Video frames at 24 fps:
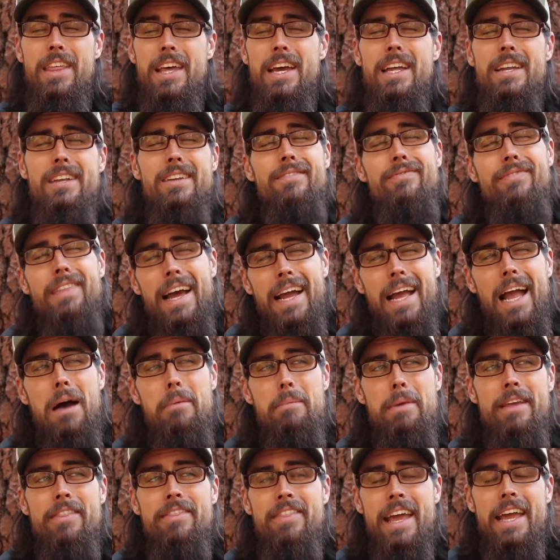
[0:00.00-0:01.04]
Then that
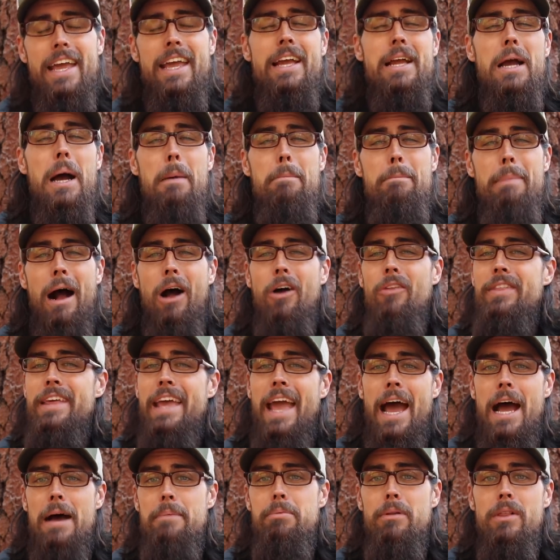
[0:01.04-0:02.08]
got me thinking about
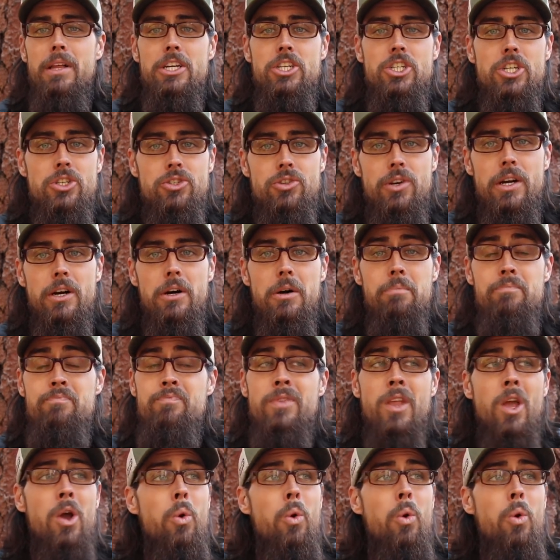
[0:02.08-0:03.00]
the Appalachian Trail.